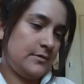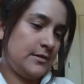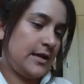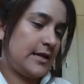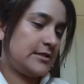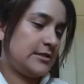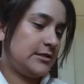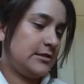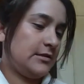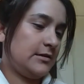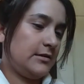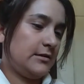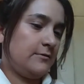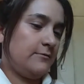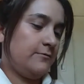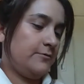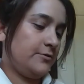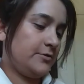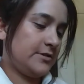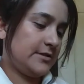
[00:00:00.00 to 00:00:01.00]
That's
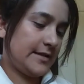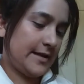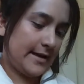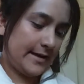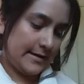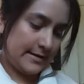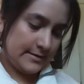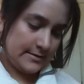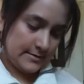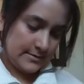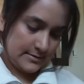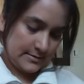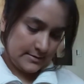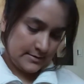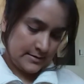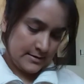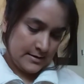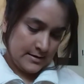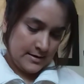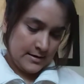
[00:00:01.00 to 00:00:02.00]
full size.
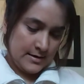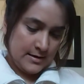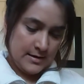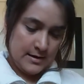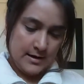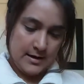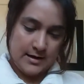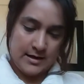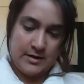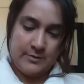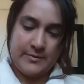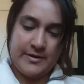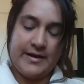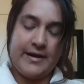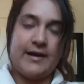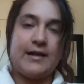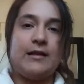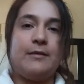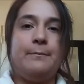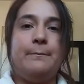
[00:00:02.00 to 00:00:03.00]
And then we
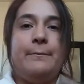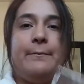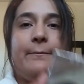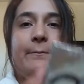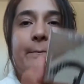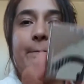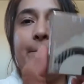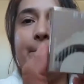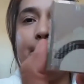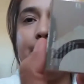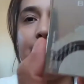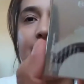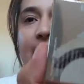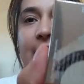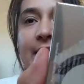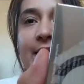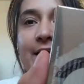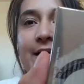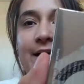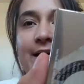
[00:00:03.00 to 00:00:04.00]
got a
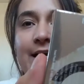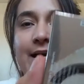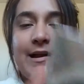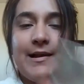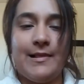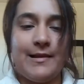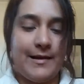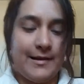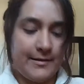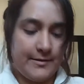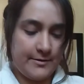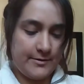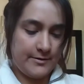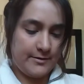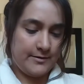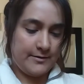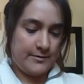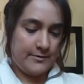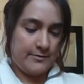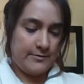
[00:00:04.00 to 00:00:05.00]
Becca highlighter.